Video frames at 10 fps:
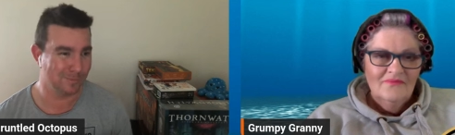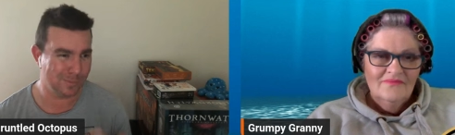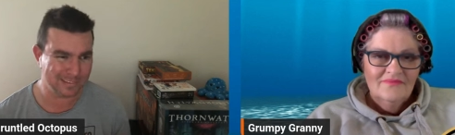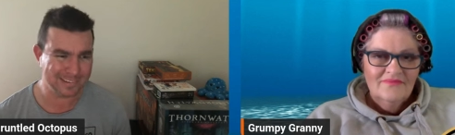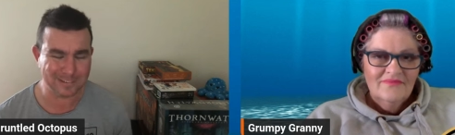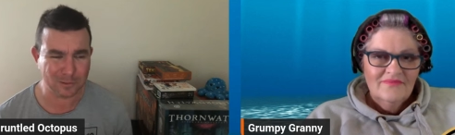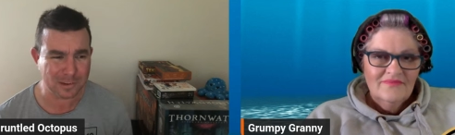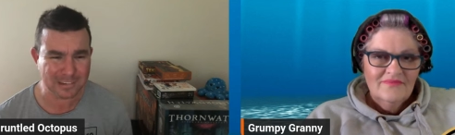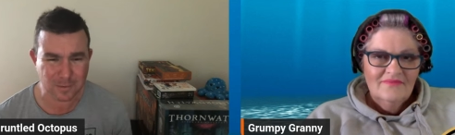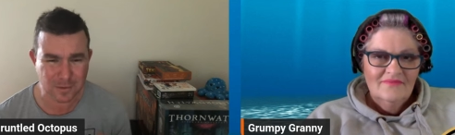Speaker 1: and business and all these
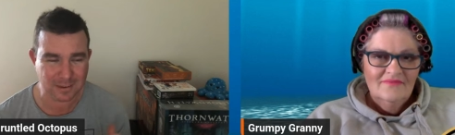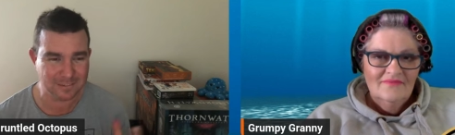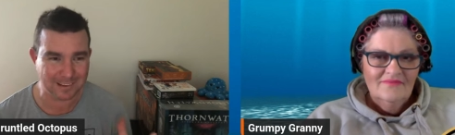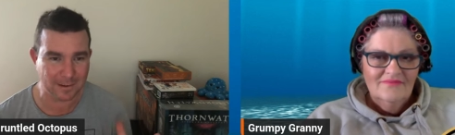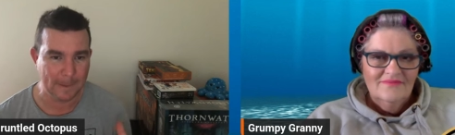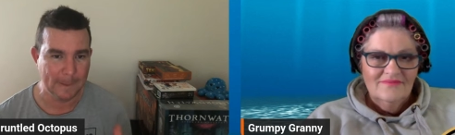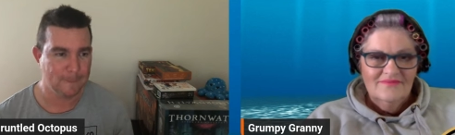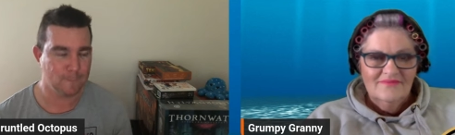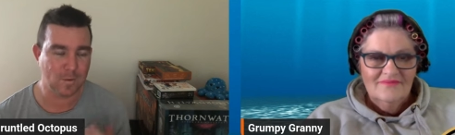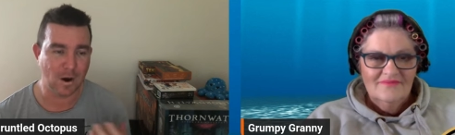different things. Like,
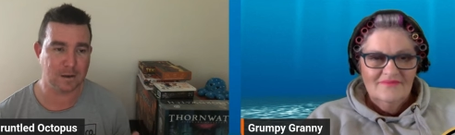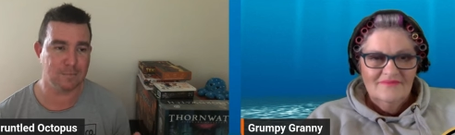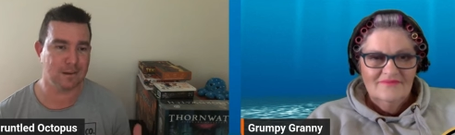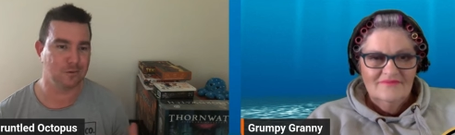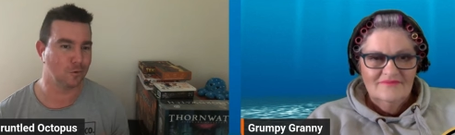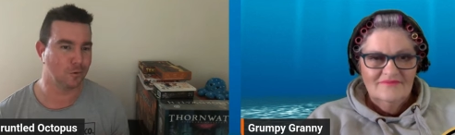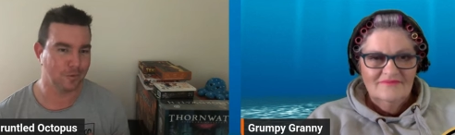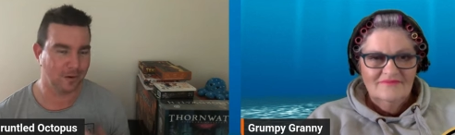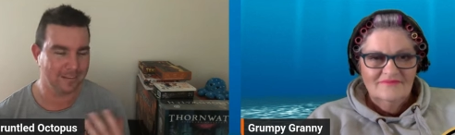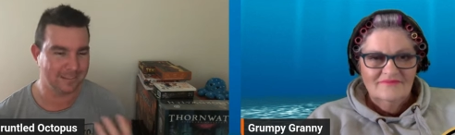find a mentor,
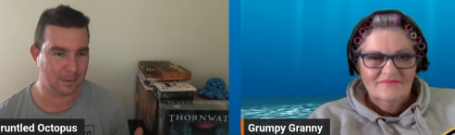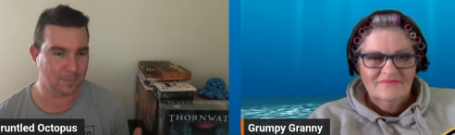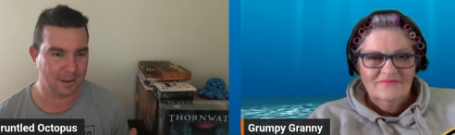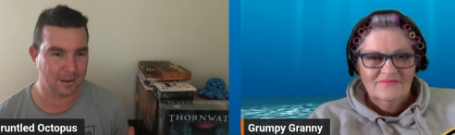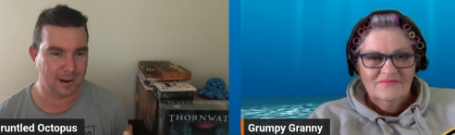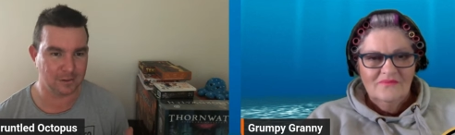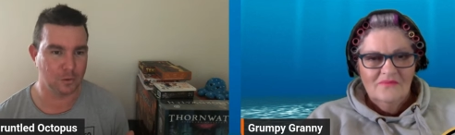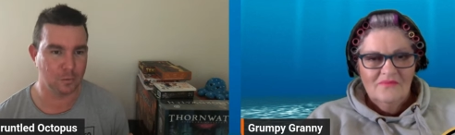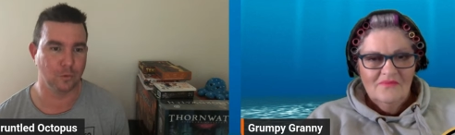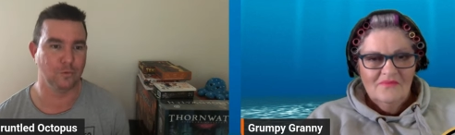find someone that actually
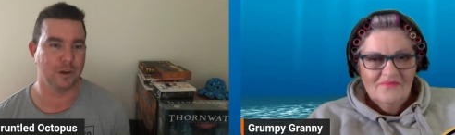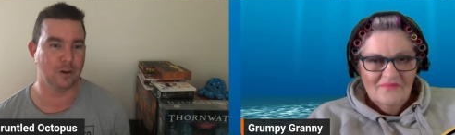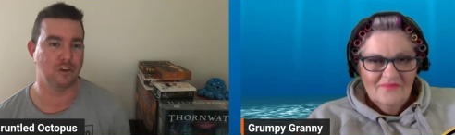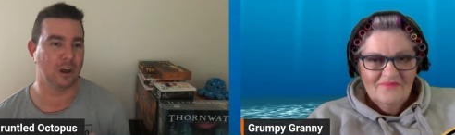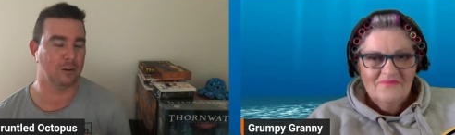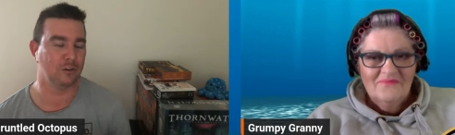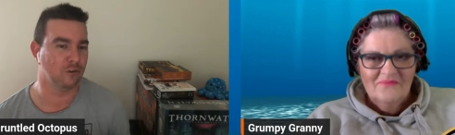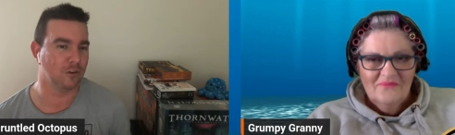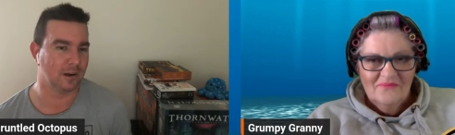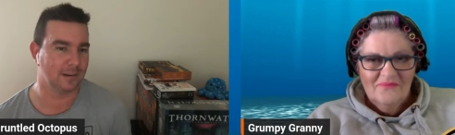will you know challenge
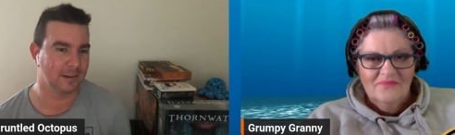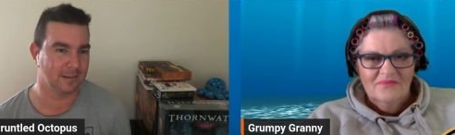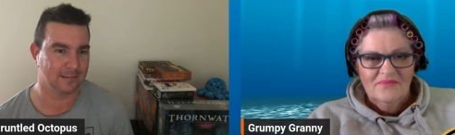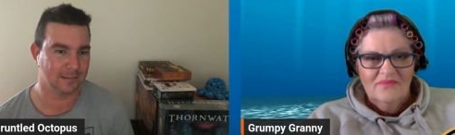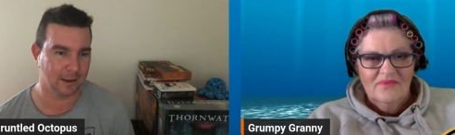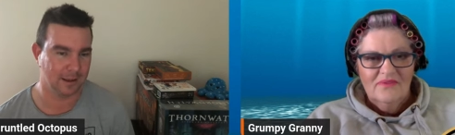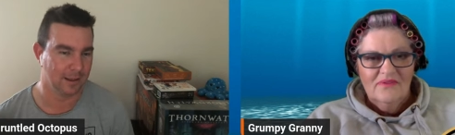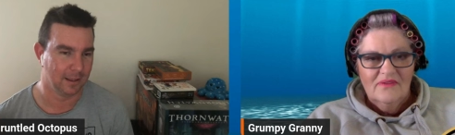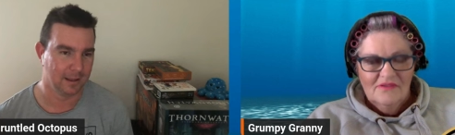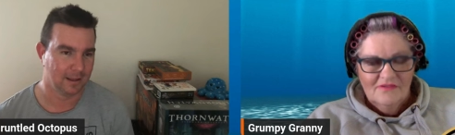your ideas. Like
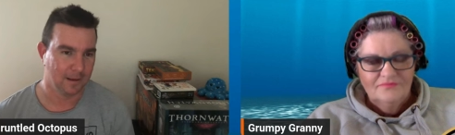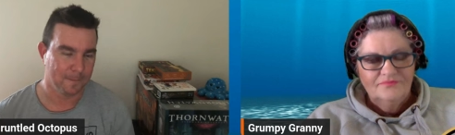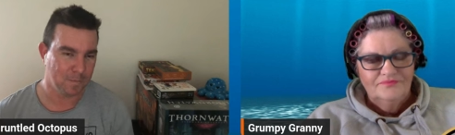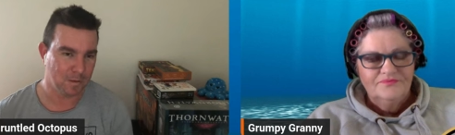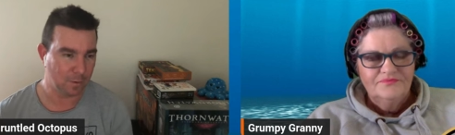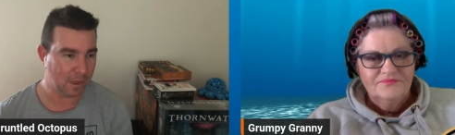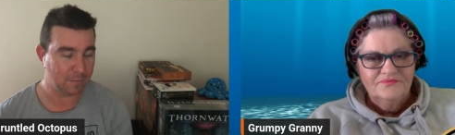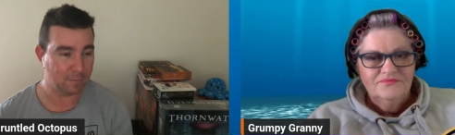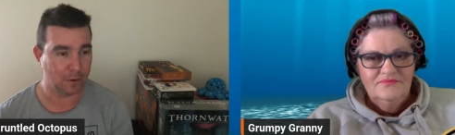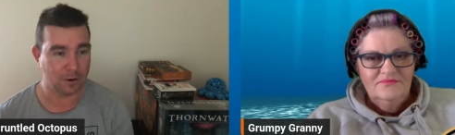with that
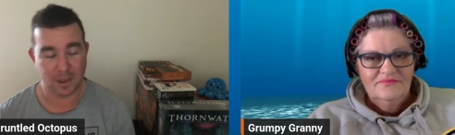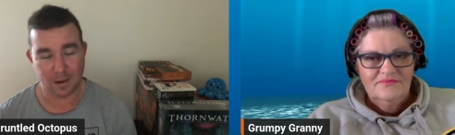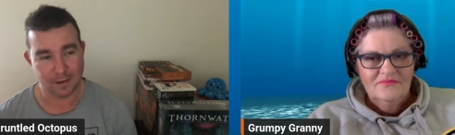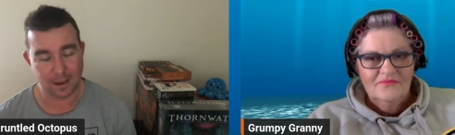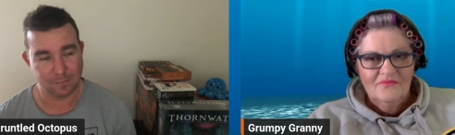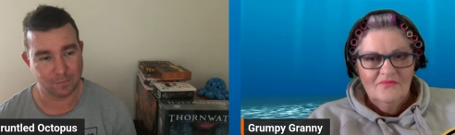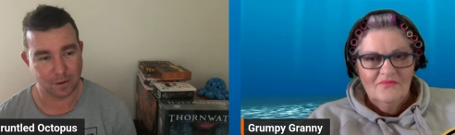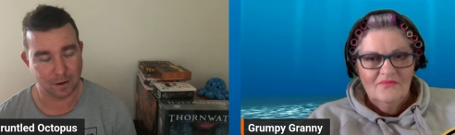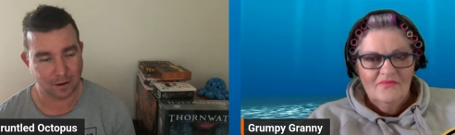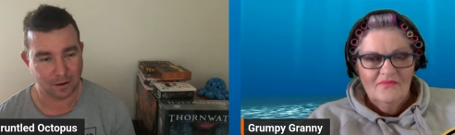photo, that that
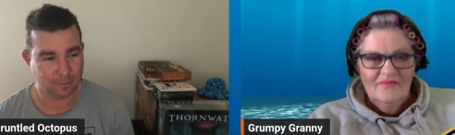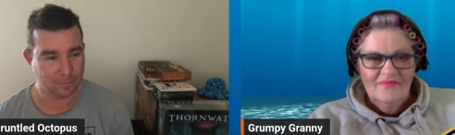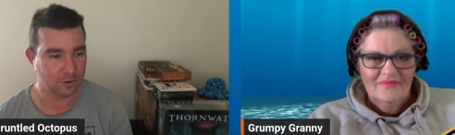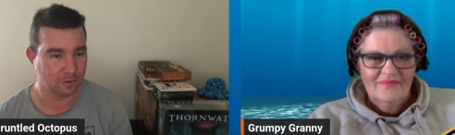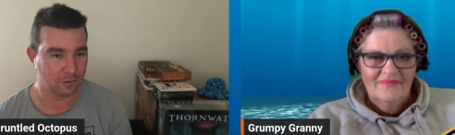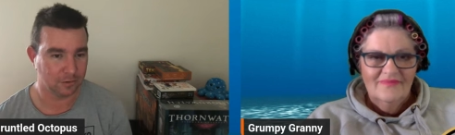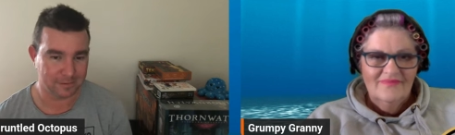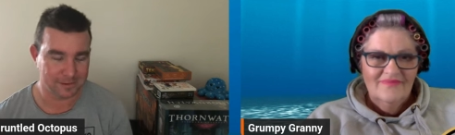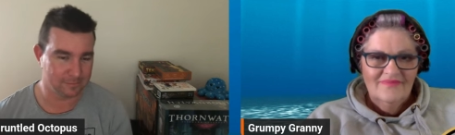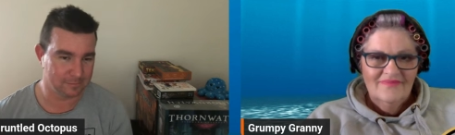photo, and I'm pretty sure
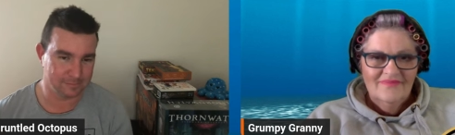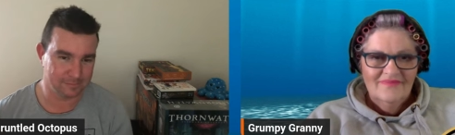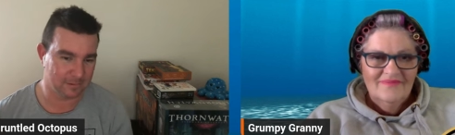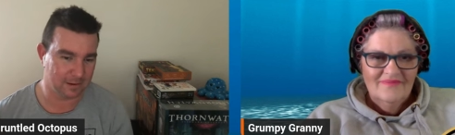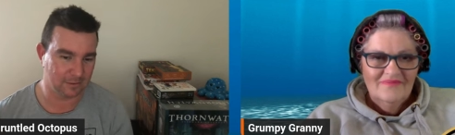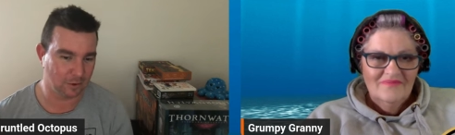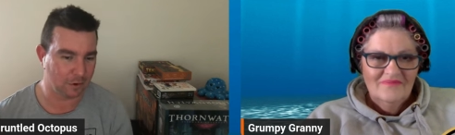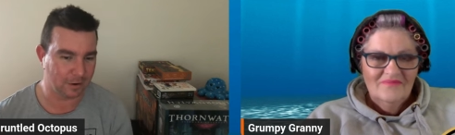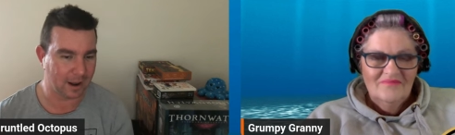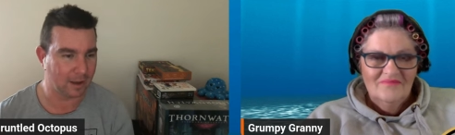that it's gone.
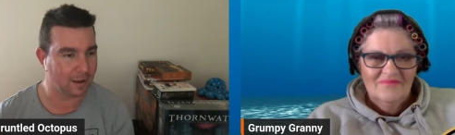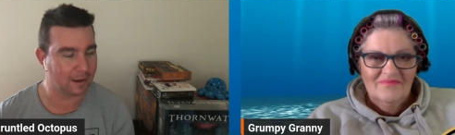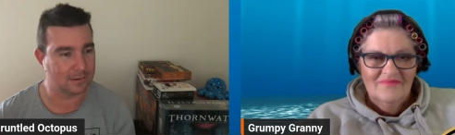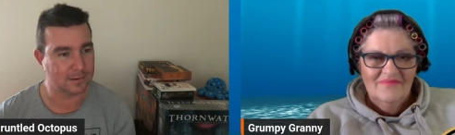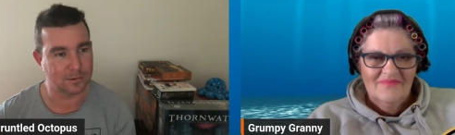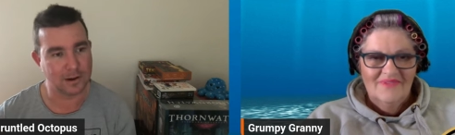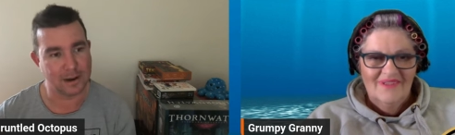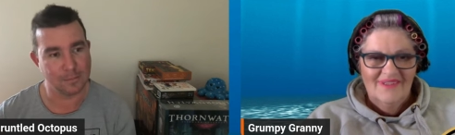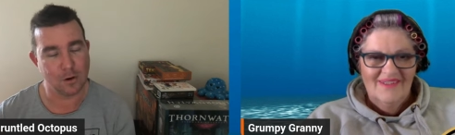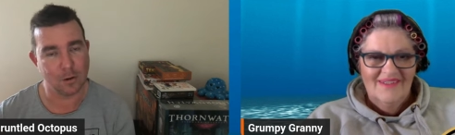I don't have access to it
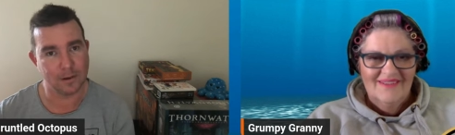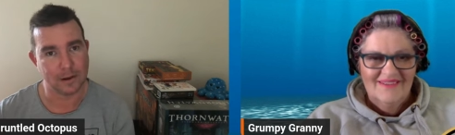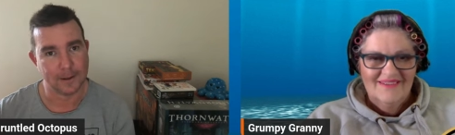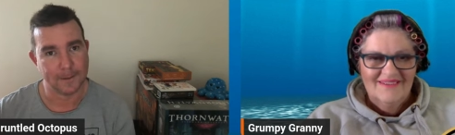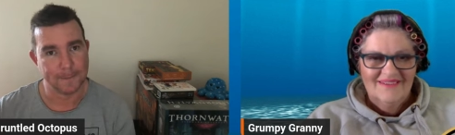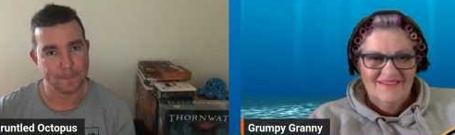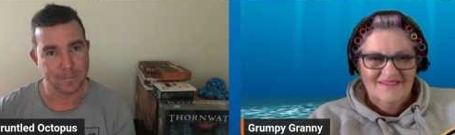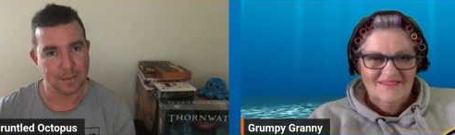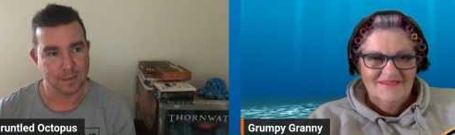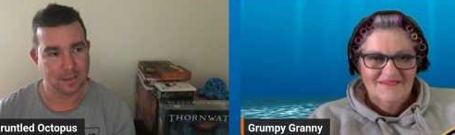anymore, but
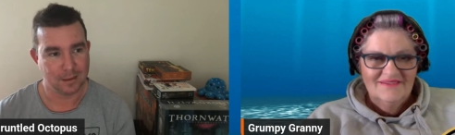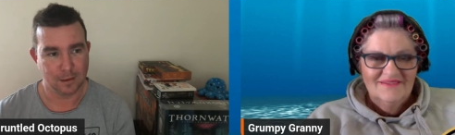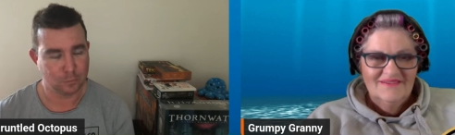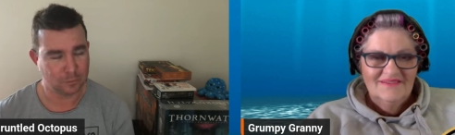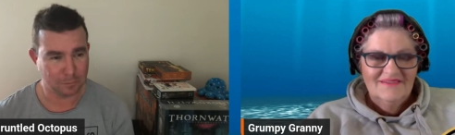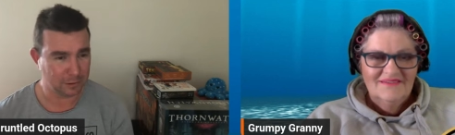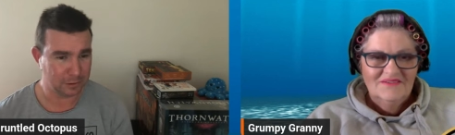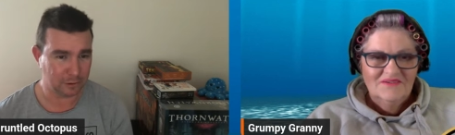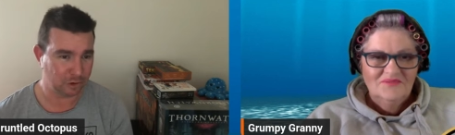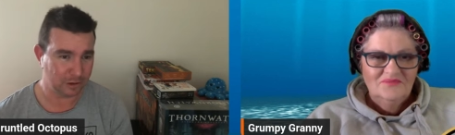it was completely
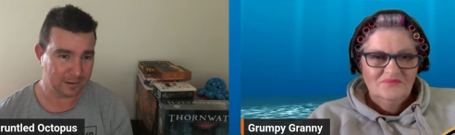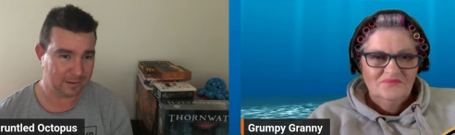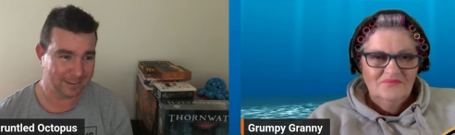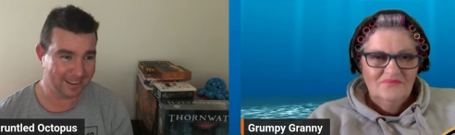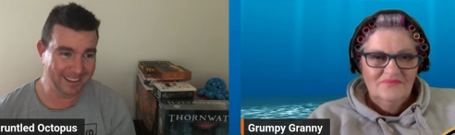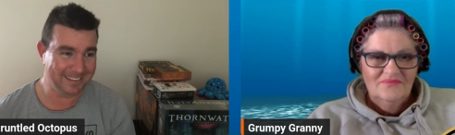shit. Yeah.